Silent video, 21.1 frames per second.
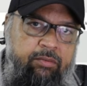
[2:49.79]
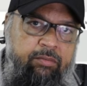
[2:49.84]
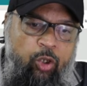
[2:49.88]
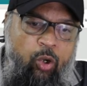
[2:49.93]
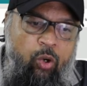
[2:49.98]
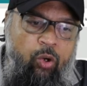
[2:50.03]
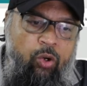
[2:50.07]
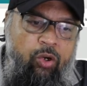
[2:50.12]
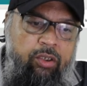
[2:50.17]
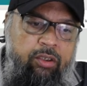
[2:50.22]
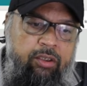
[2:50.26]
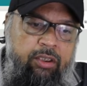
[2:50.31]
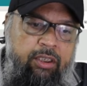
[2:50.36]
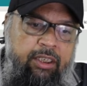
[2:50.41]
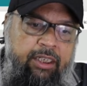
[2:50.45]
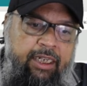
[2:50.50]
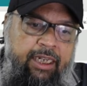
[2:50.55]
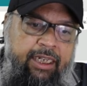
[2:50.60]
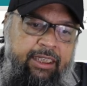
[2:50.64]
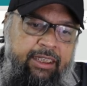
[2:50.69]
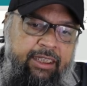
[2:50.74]
Now,
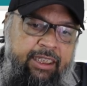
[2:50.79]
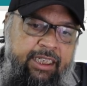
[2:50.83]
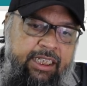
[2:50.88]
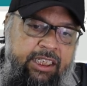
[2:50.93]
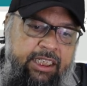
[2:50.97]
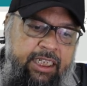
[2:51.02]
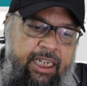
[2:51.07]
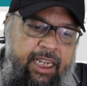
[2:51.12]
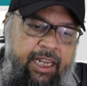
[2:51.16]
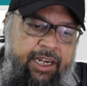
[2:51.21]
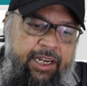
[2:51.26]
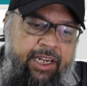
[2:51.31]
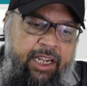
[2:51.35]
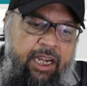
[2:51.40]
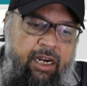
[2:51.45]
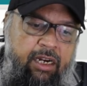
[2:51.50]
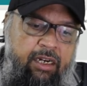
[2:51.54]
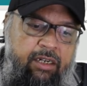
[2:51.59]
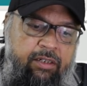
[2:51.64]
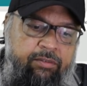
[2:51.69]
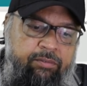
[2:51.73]
in this
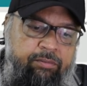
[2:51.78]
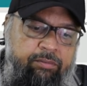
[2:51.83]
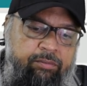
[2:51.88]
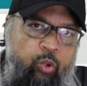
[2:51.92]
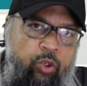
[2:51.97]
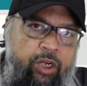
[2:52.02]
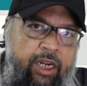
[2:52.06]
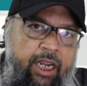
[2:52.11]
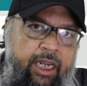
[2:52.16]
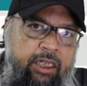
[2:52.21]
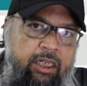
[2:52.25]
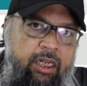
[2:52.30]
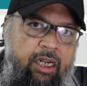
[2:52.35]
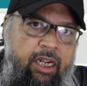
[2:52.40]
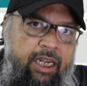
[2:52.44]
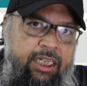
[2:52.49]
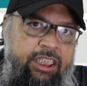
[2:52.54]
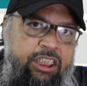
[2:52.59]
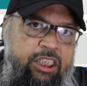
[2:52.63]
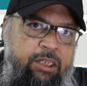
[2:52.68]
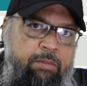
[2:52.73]
area, you can
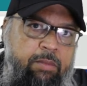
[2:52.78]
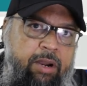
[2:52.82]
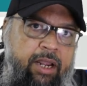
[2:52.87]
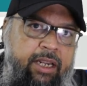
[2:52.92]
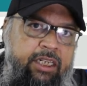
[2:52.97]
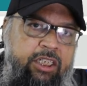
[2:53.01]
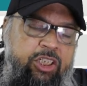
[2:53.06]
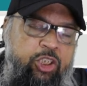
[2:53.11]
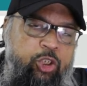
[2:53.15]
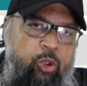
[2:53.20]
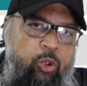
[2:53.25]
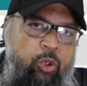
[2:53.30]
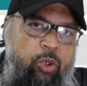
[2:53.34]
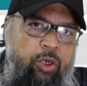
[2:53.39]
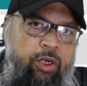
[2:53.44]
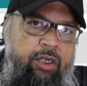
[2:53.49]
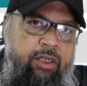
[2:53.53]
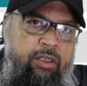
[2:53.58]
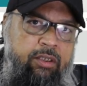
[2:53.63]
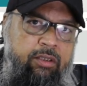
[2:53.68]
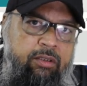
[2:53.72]
customize
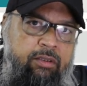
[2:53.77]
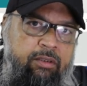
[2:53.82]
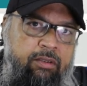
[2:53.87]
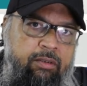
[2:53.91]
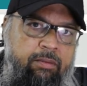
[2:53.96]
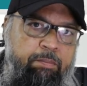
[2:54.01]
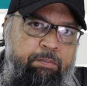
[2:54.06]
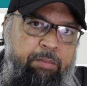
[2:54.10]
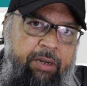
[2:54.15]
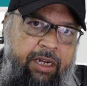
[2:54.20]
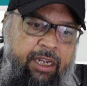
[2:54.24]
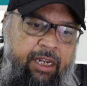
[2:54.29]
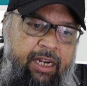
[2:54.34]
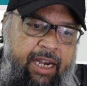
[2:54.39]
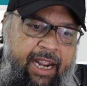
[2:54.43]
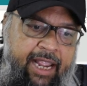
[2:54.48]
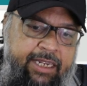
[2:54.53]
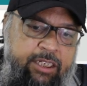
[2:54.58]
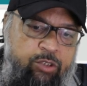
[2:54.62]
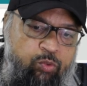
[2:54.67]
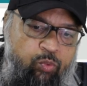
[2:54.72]
your
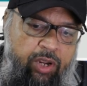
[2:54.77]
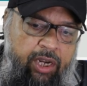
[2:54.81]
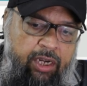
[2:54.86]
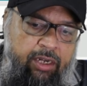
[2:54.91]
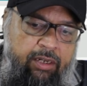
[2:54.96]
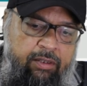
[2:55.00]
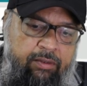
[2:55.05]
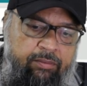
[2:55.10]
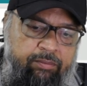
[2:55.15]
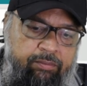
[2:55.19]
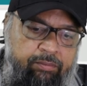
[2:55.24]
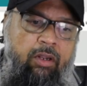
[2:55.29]
player as well.